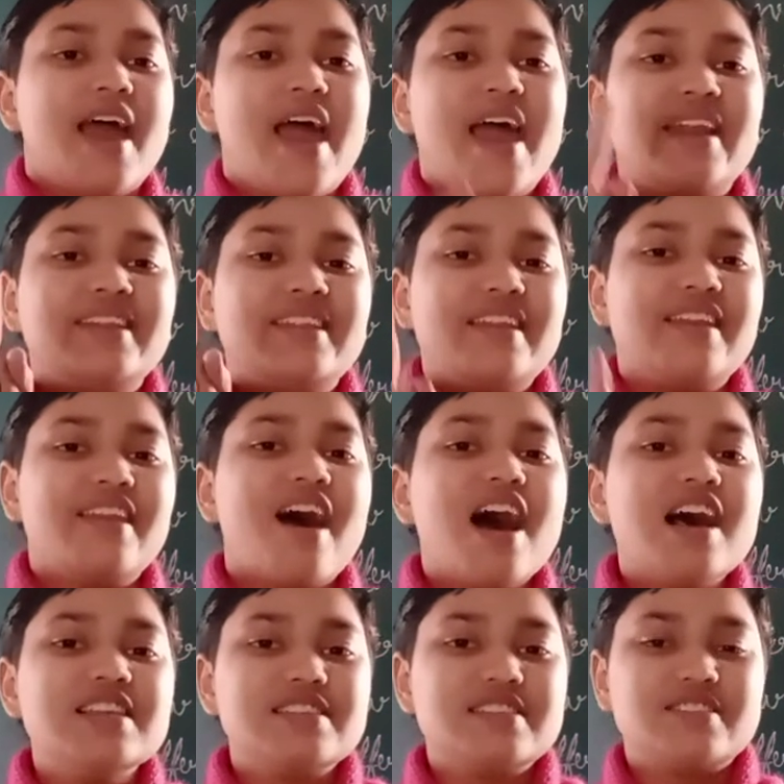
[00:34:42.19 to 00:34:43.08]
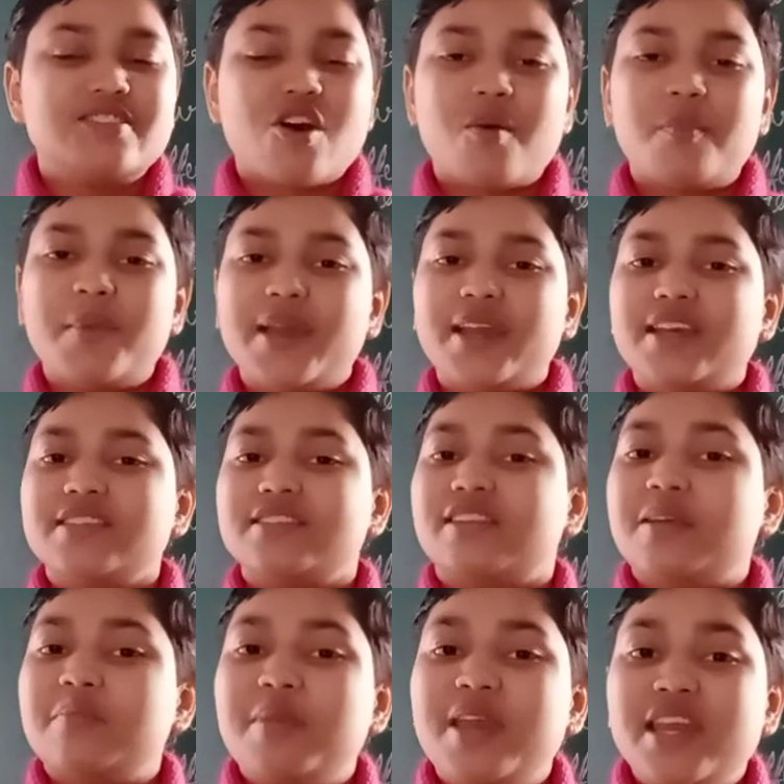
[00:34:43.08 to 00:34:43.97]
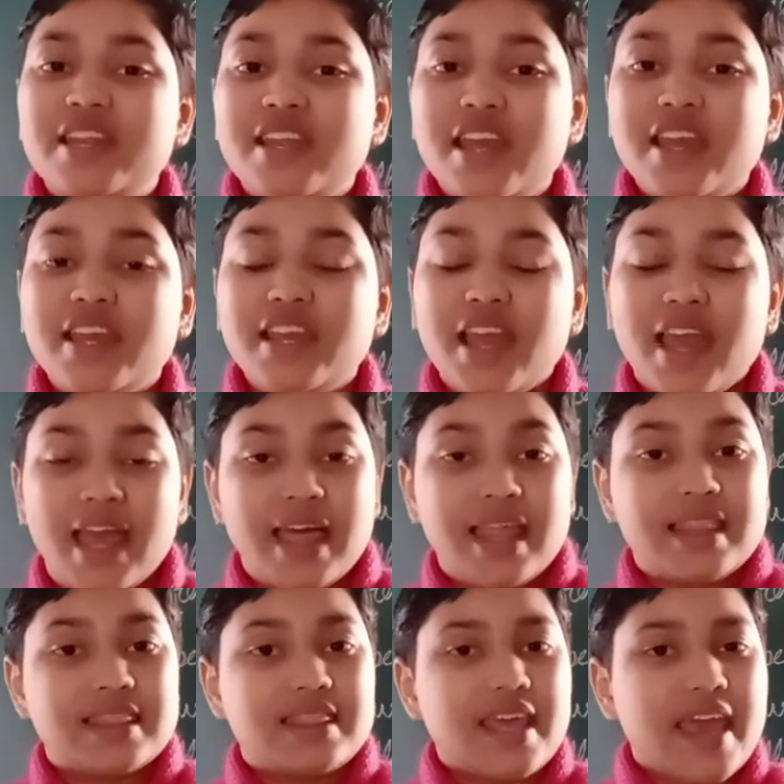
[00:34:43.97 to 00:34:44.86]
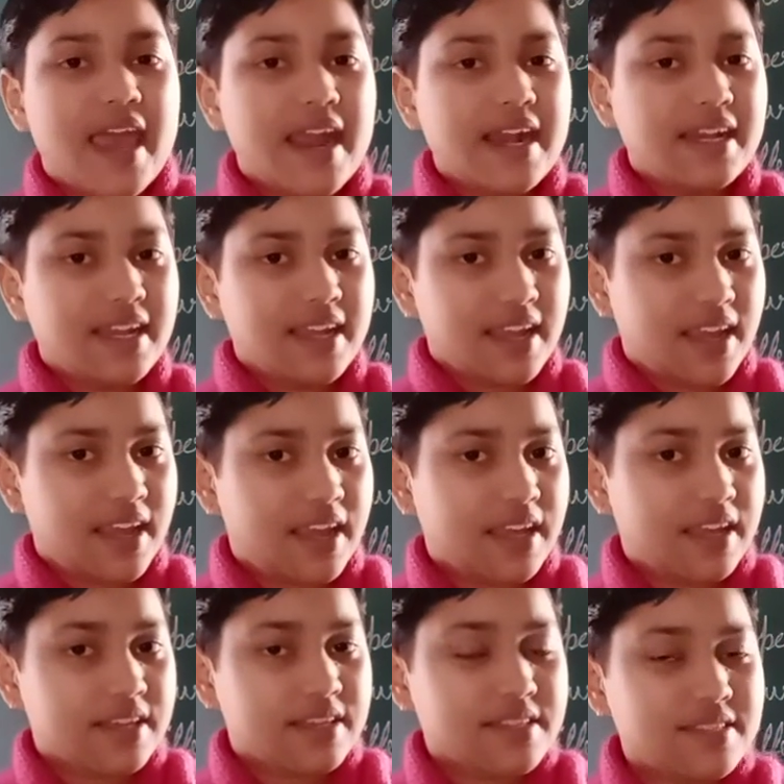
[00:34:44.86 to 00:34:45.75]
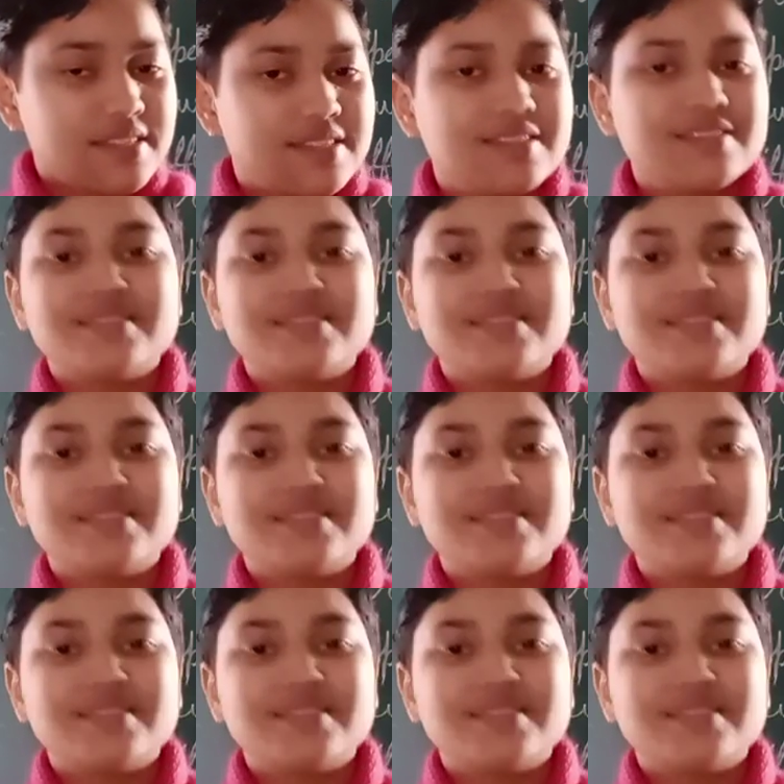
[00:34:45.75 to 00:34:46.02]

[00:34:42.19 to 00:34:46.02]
and the last topic is remaining, that is